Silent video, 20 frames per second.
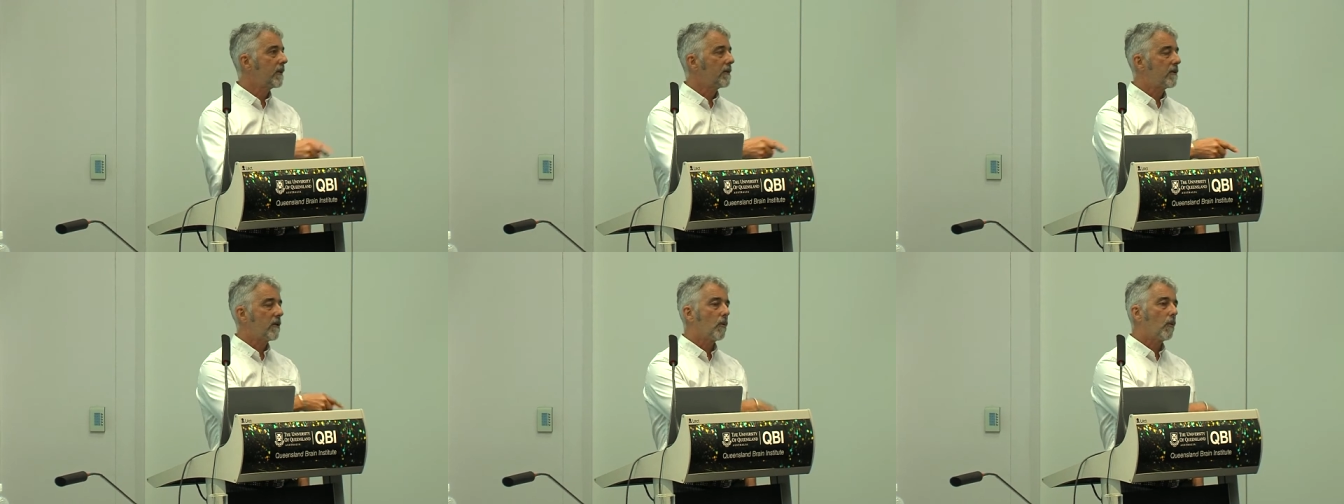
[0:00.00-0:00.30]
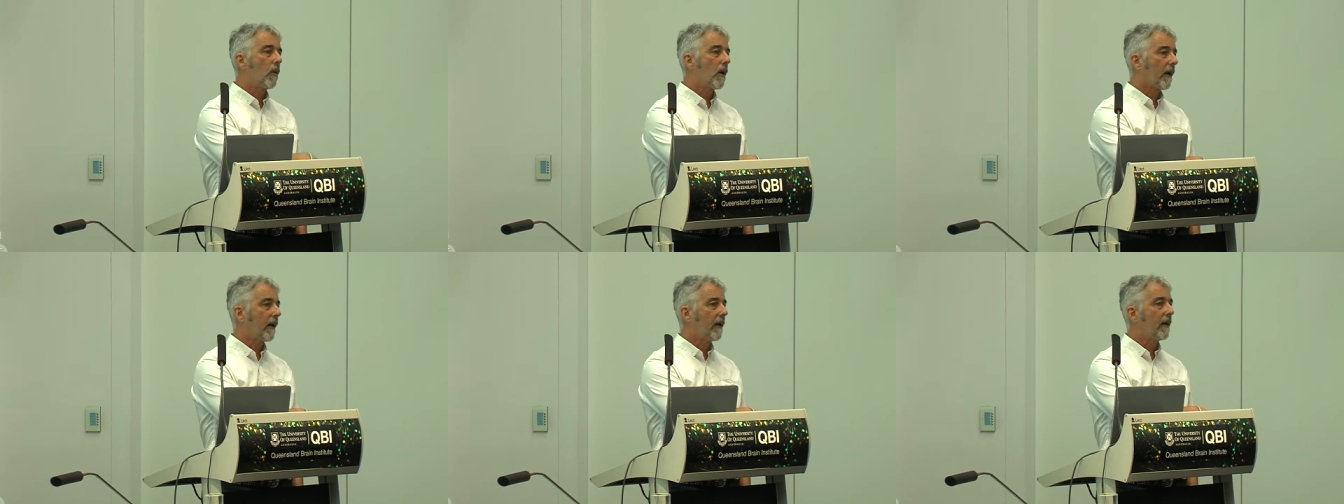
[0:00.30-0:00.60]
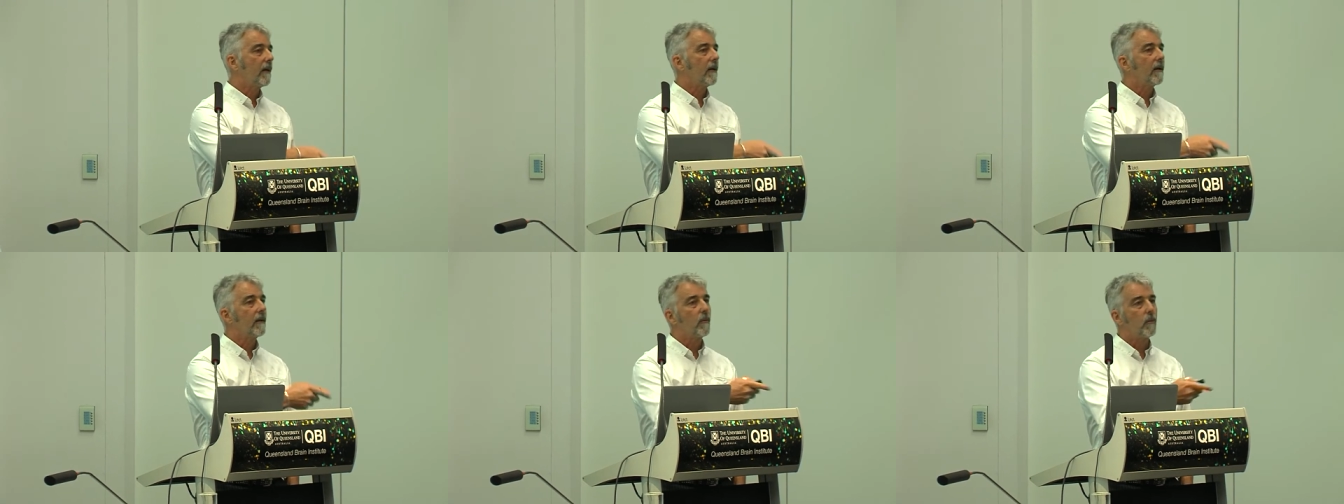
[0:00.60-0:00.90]
did you work
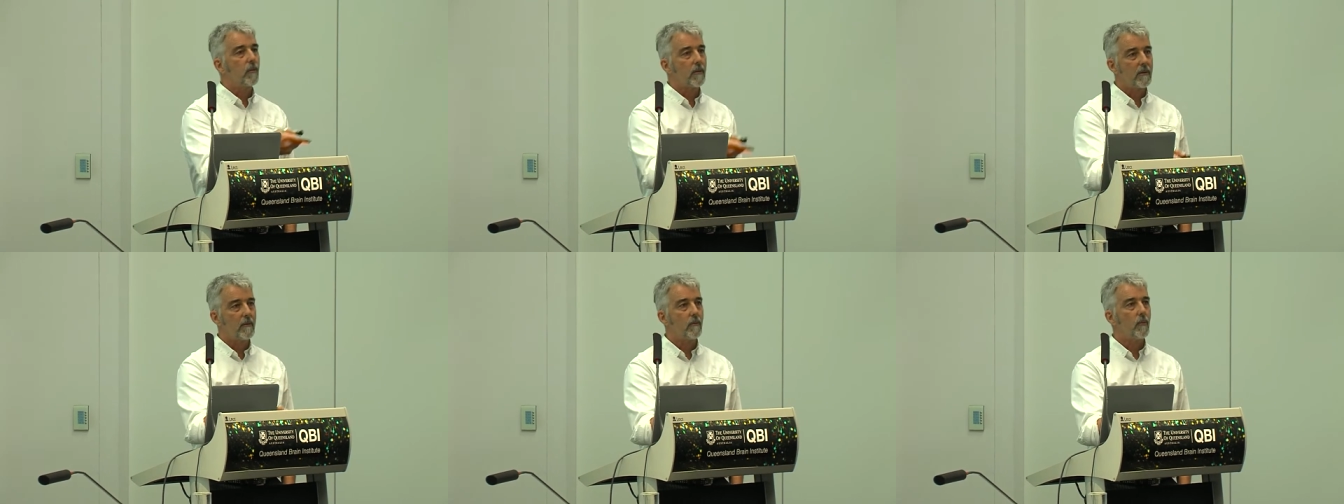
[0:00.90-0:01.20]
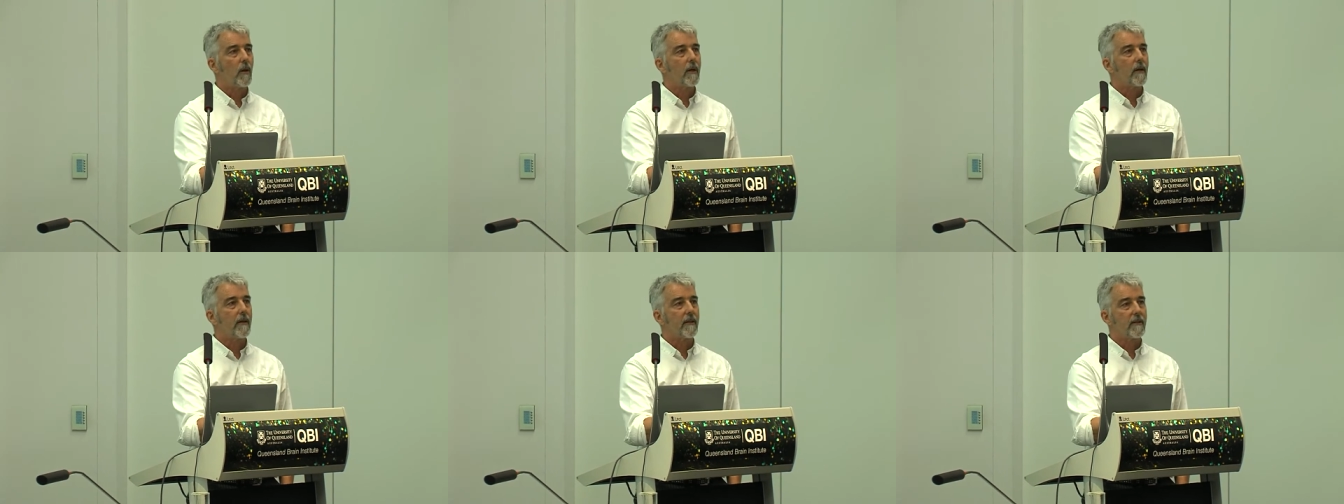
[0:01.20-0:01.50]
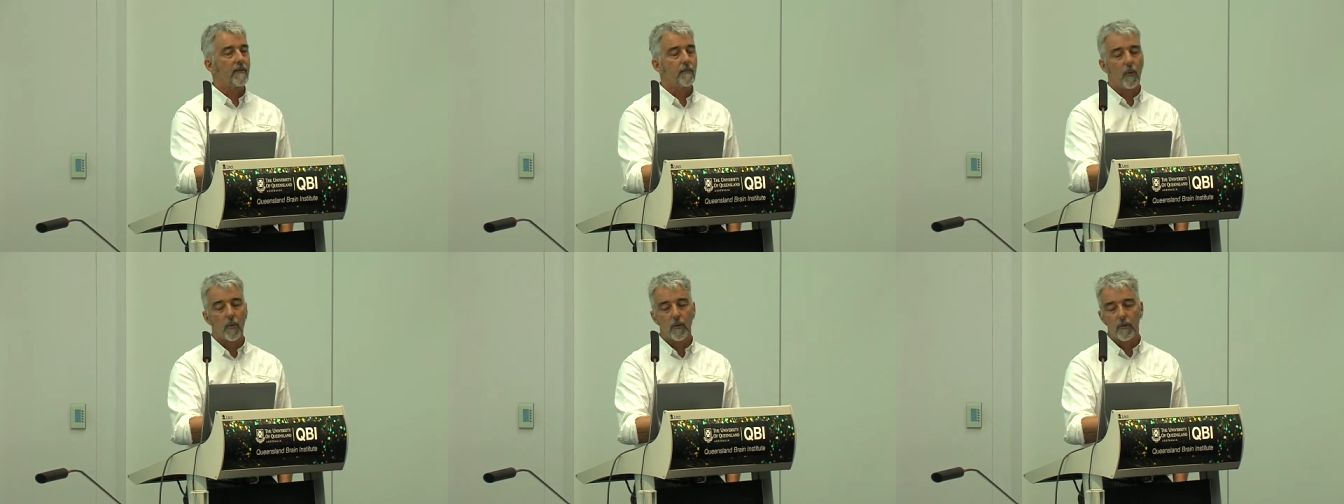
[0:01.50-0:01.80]
here, were you
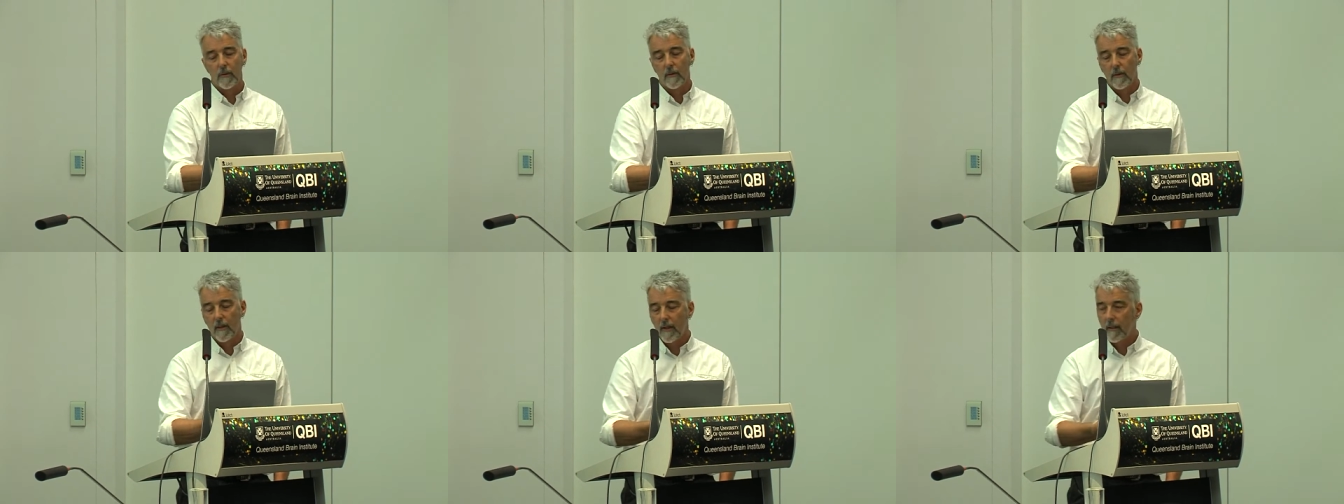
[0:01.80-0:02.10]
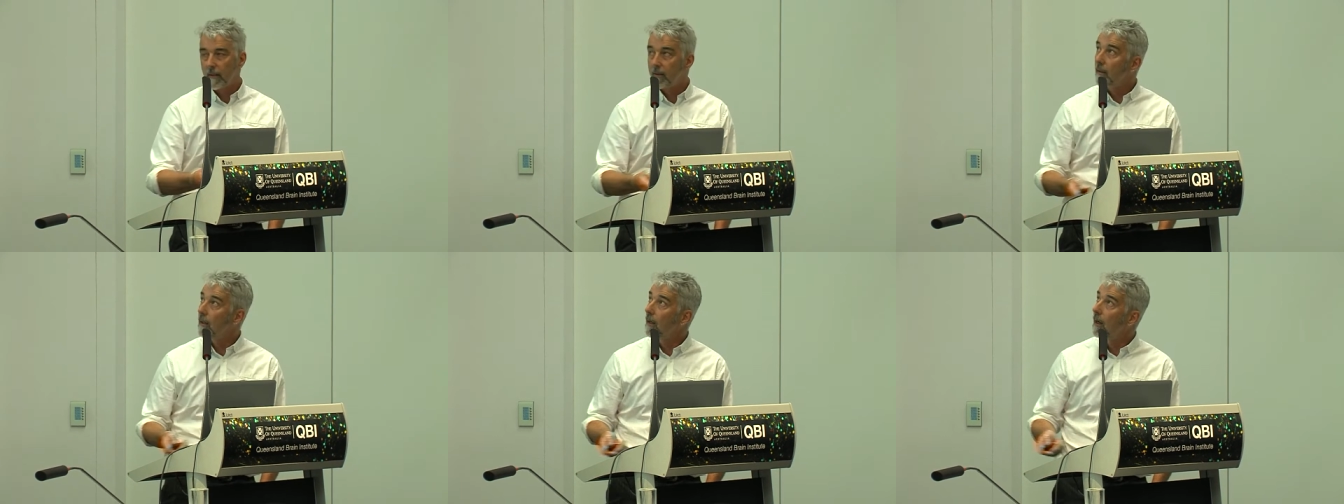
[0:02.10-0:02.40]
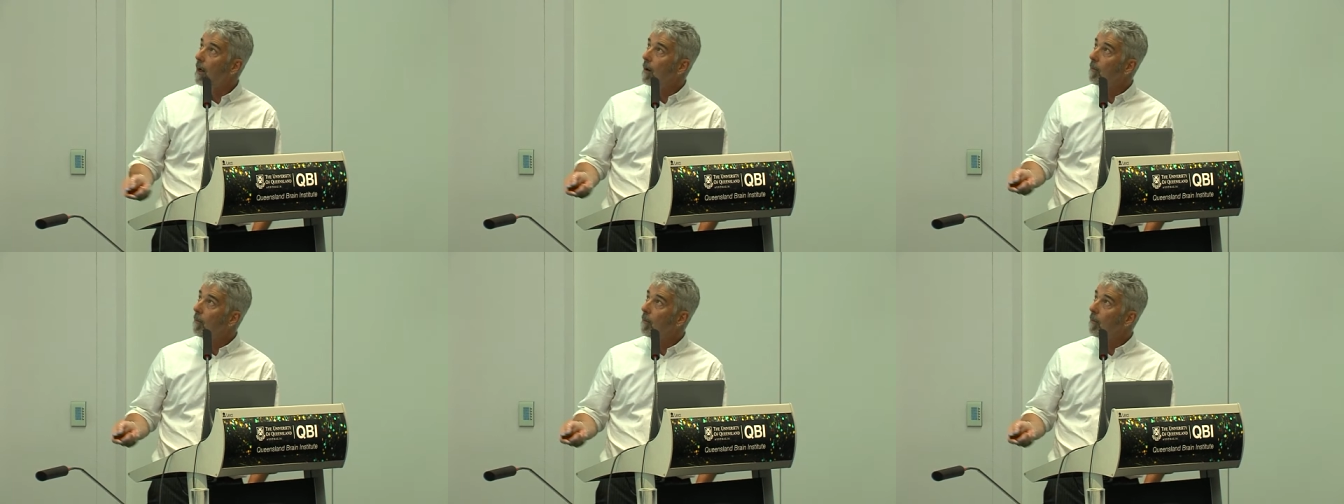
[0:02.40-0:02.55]
exposed to this?